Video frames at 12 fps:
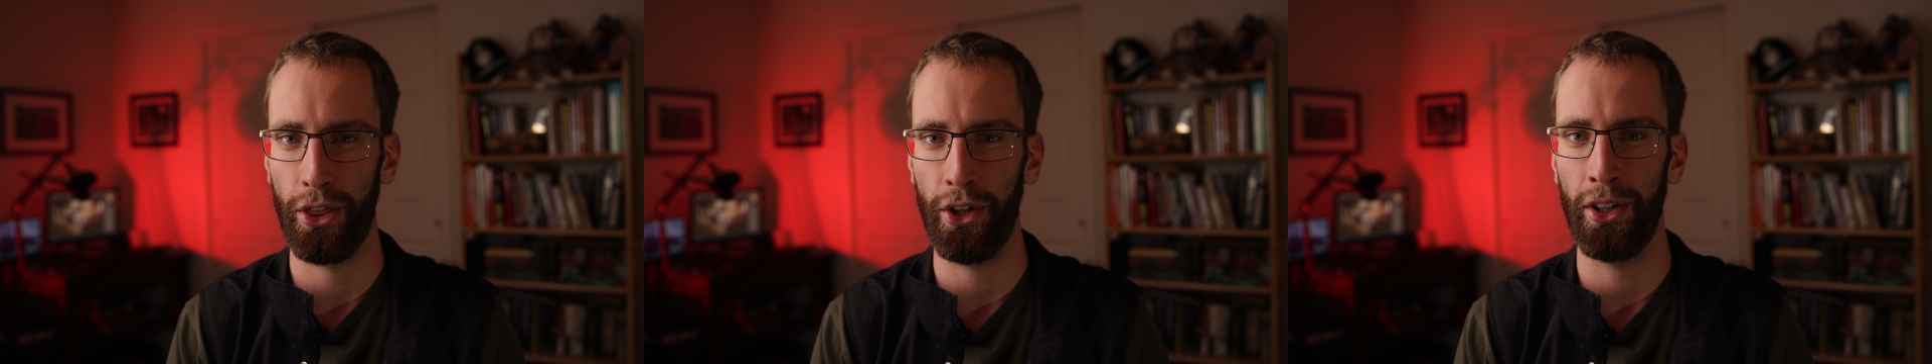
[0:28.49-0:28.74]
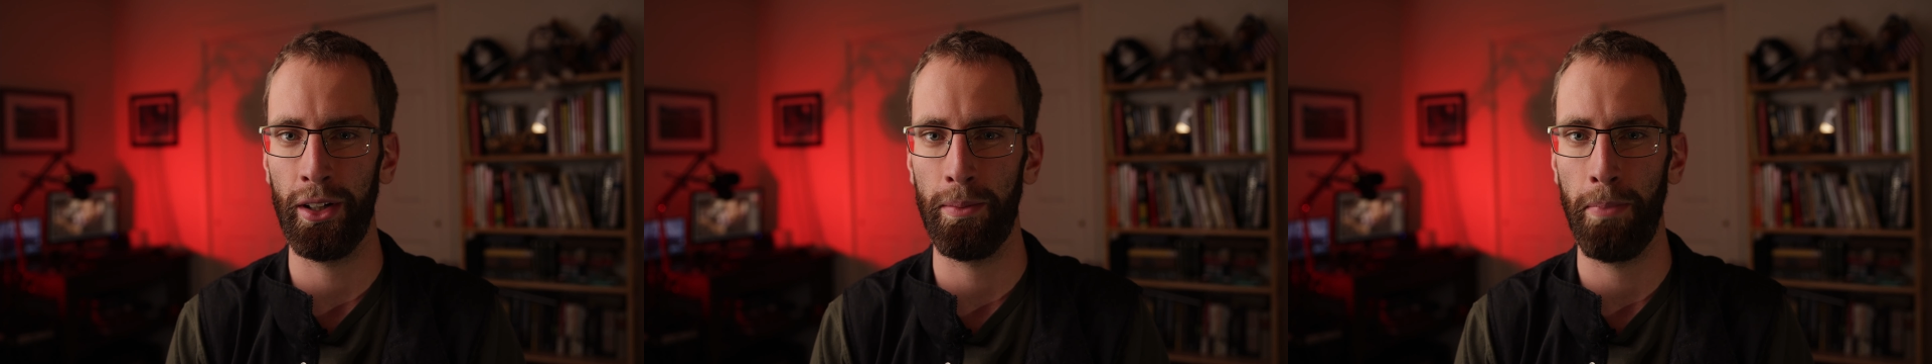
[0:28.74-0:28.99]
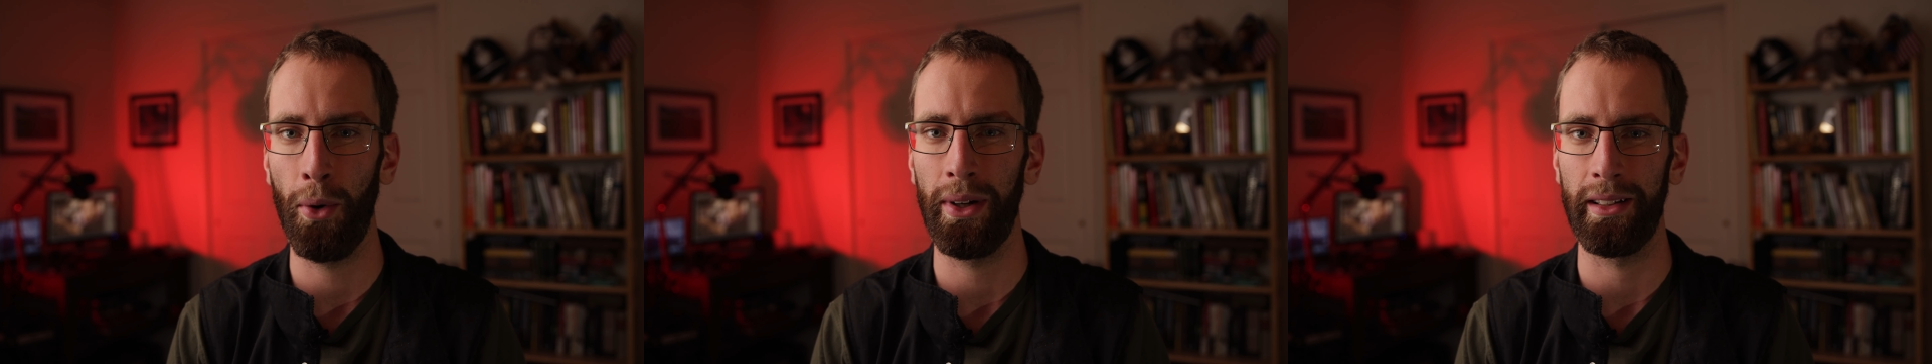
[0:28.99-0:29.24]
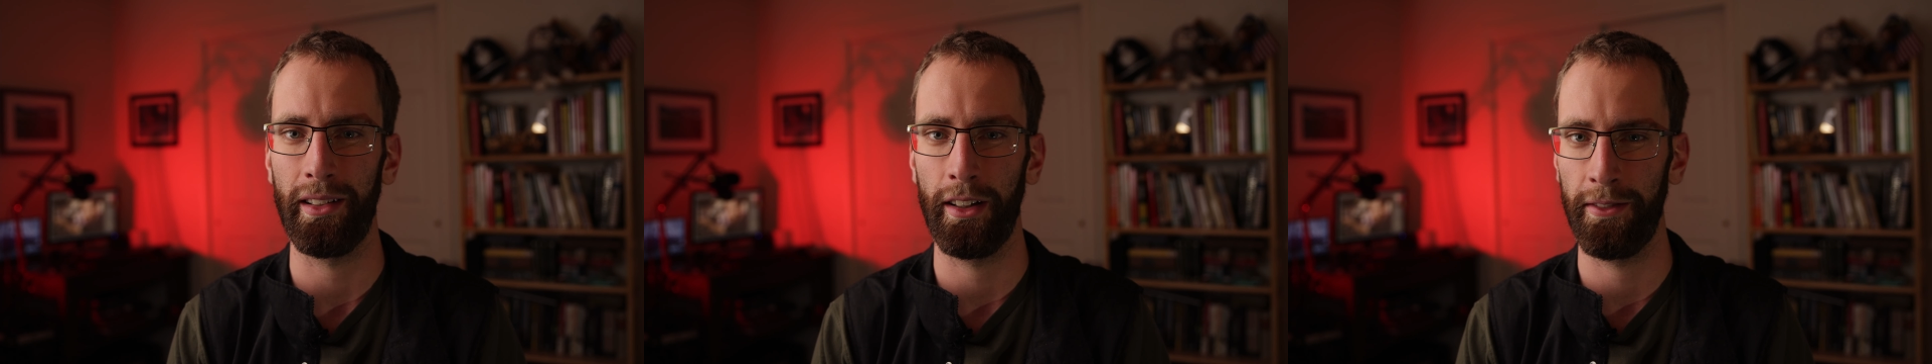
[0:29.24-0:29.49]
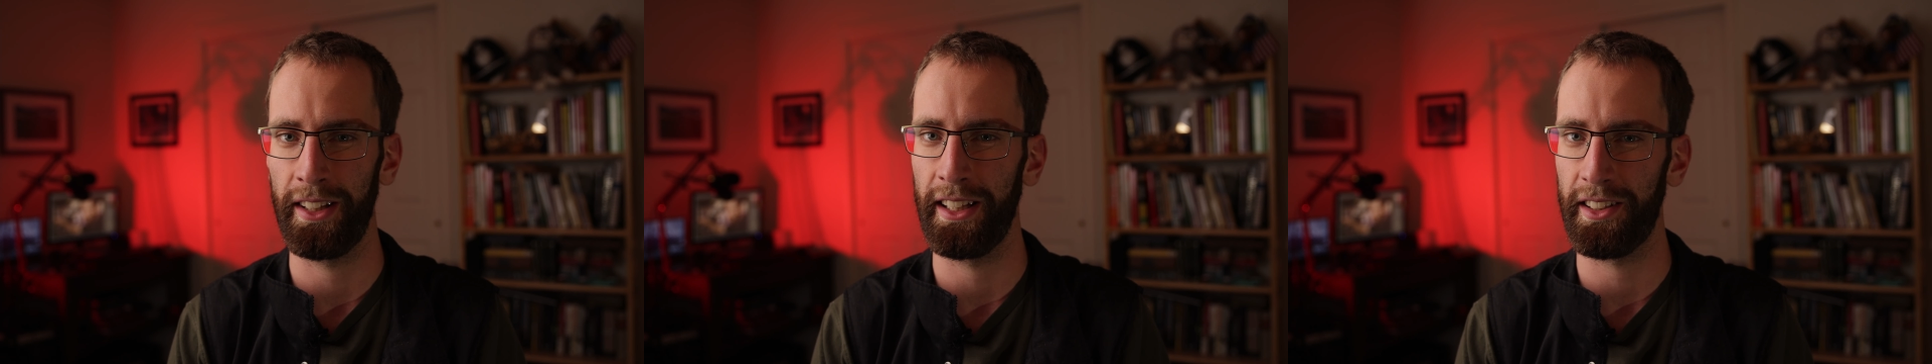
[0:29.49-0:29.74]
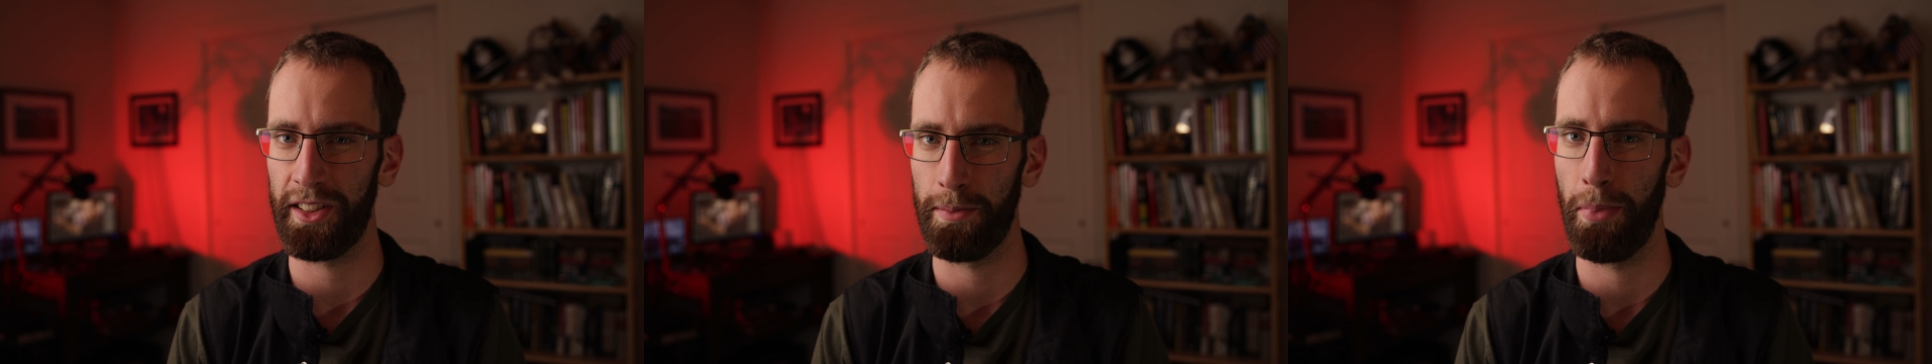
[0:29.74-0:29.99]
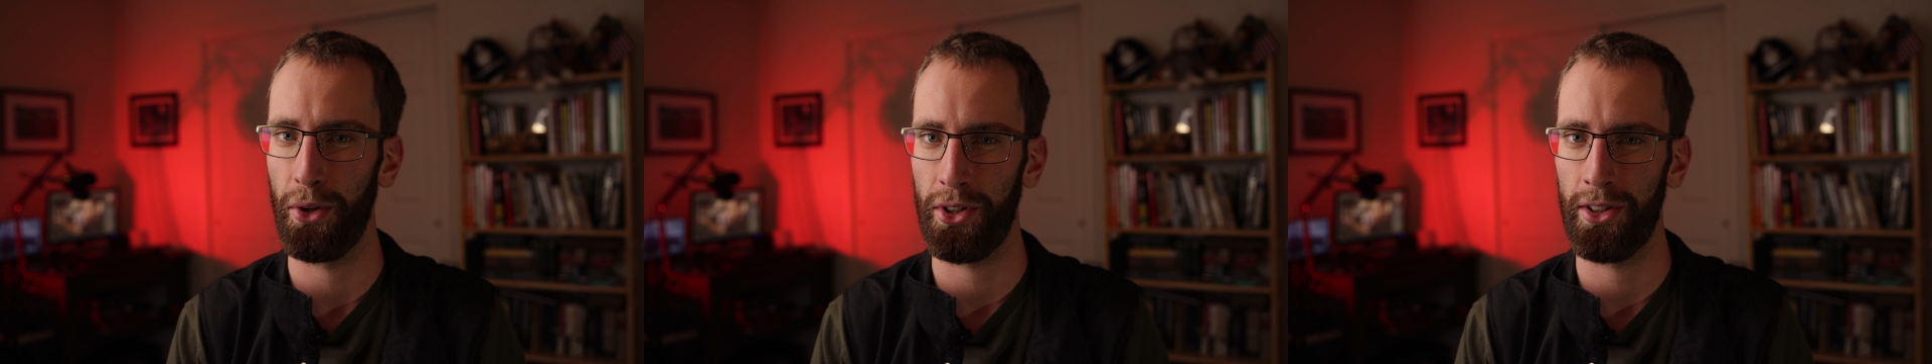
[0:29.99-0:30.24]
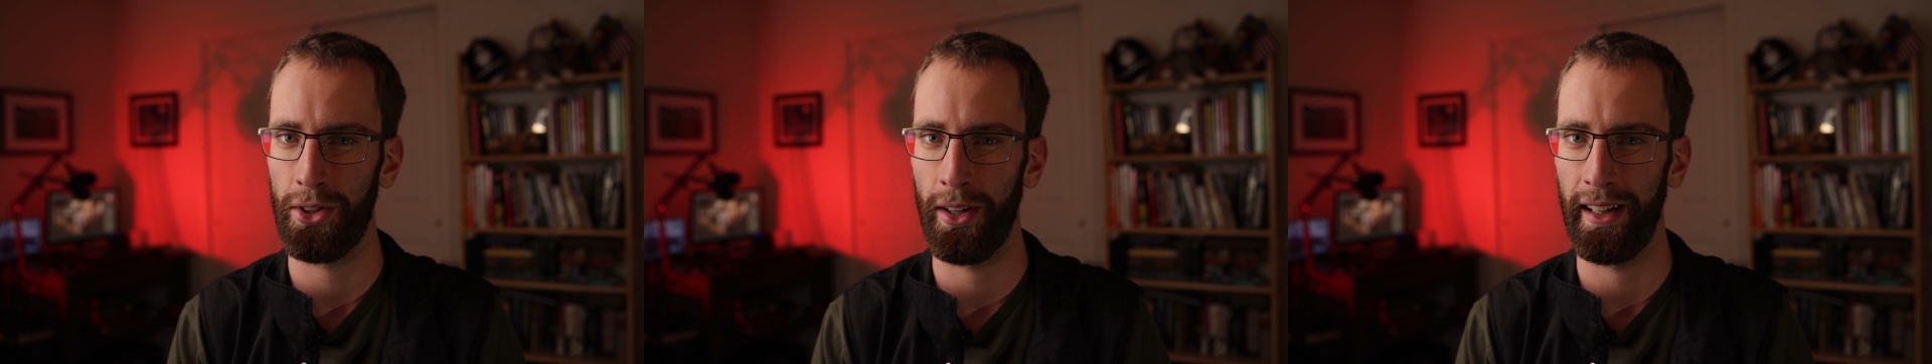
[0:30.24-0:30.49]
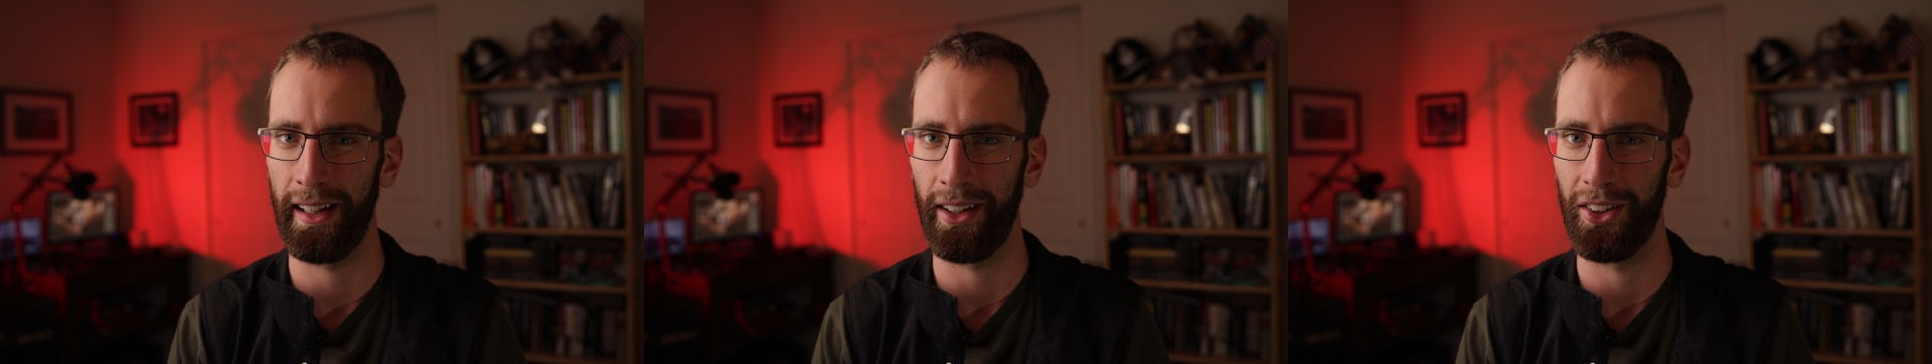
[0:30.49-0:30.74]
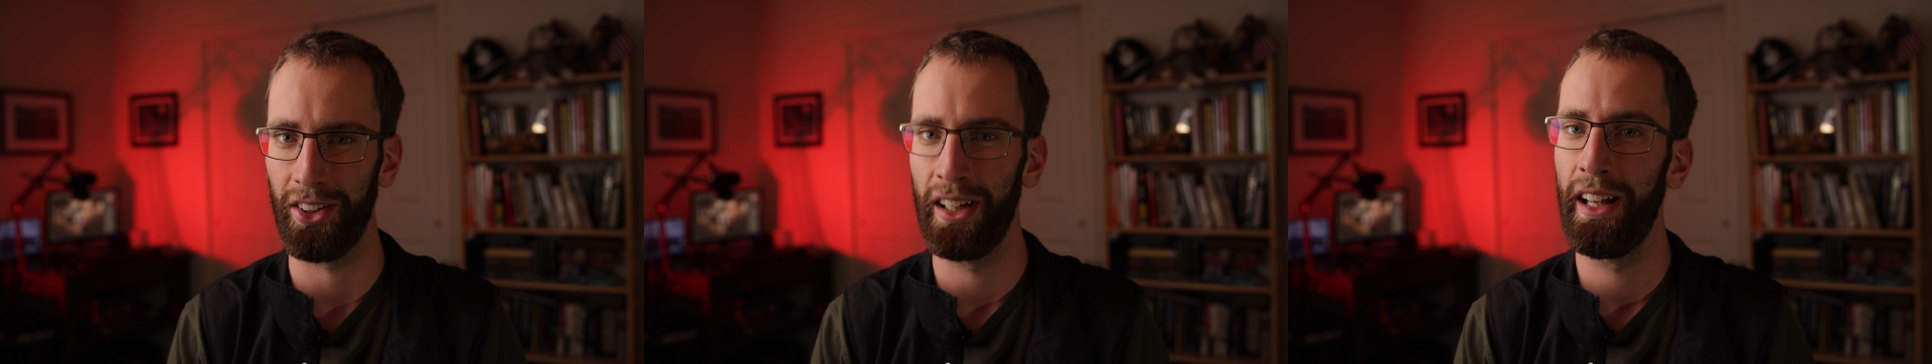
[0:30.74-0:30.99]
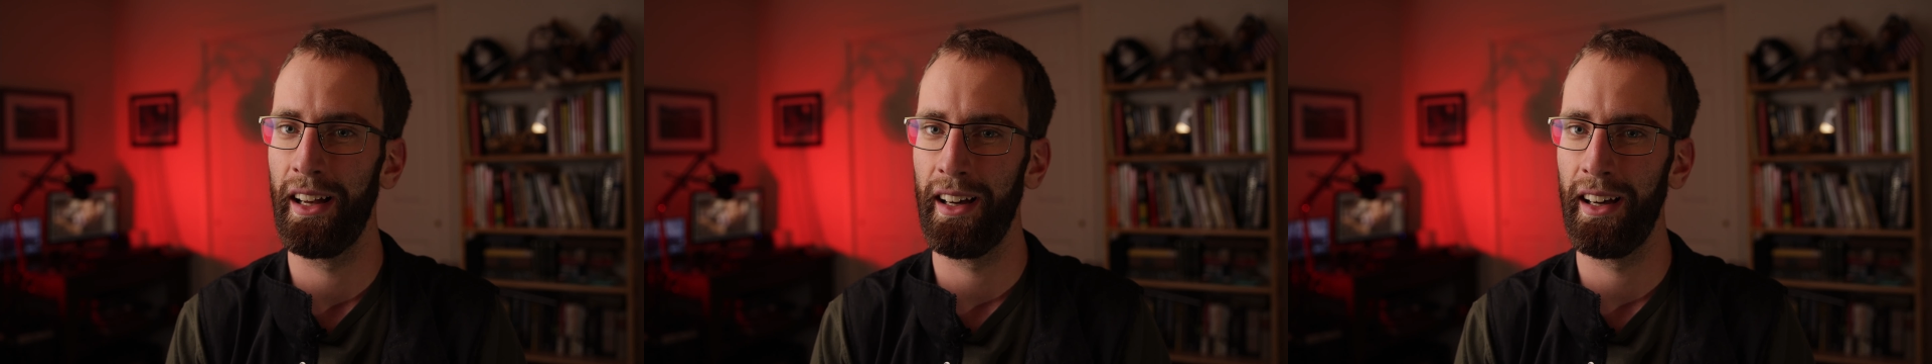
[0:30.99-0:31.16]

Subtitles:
third point of the exposure triangle,